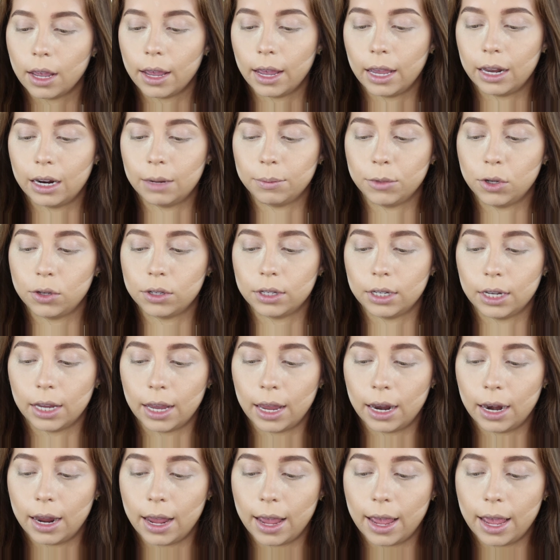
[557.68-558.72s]
And I'm using
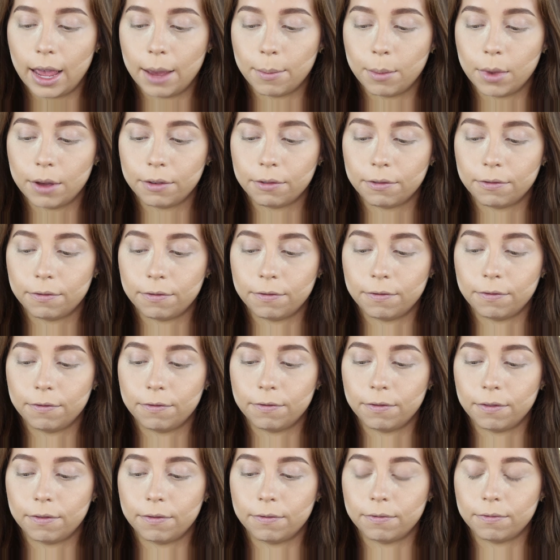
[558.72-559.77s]
an
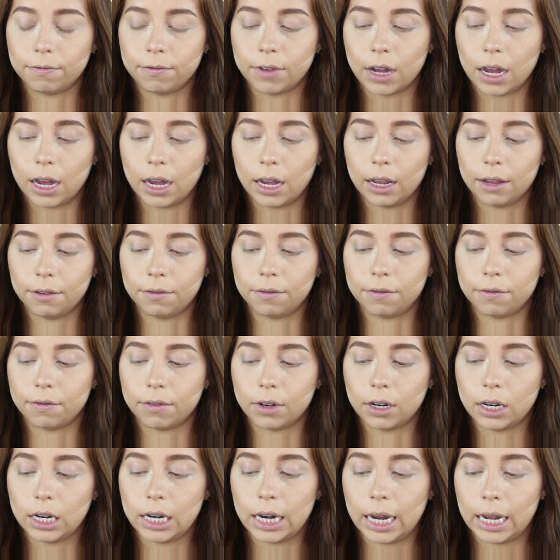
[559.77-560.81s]

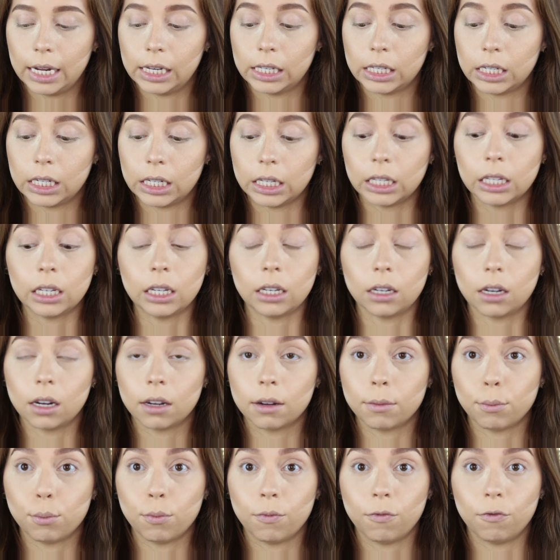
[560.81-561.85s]
M519
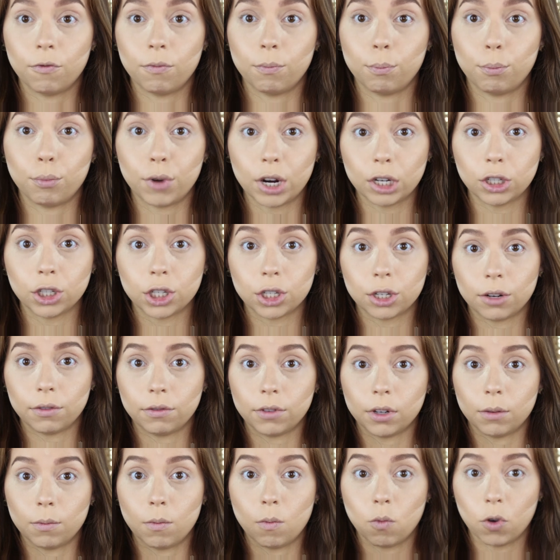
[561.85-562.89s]
brush
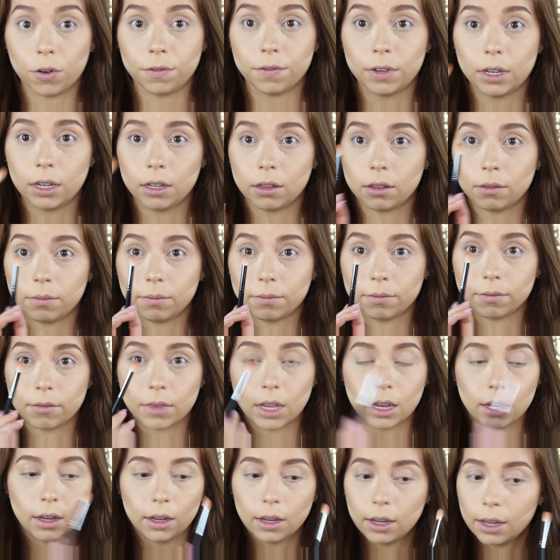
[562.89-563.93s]
from Morphe.
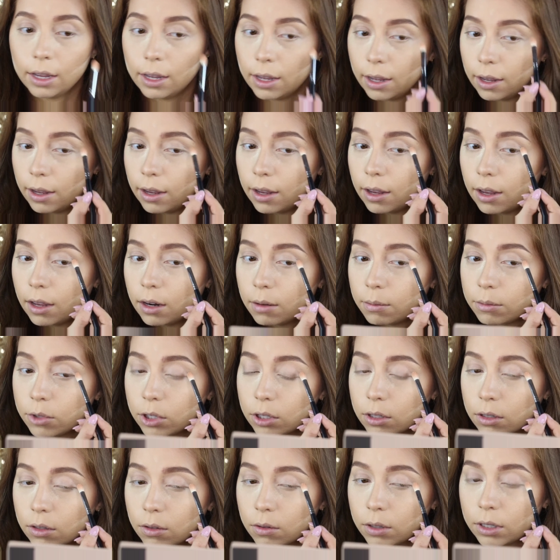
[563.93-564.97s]
And I'm
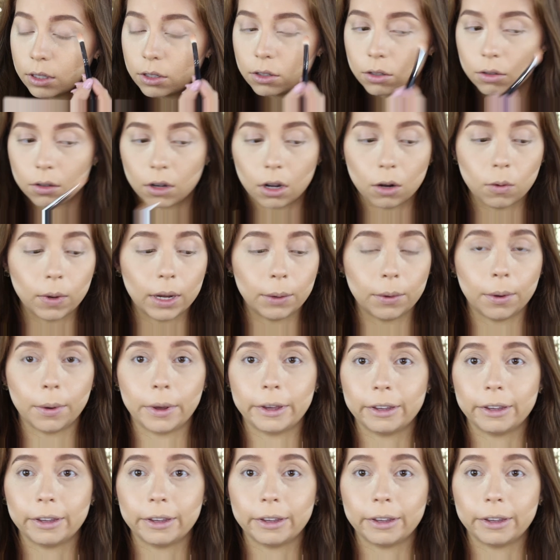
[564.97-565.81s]
just going to, oh wait.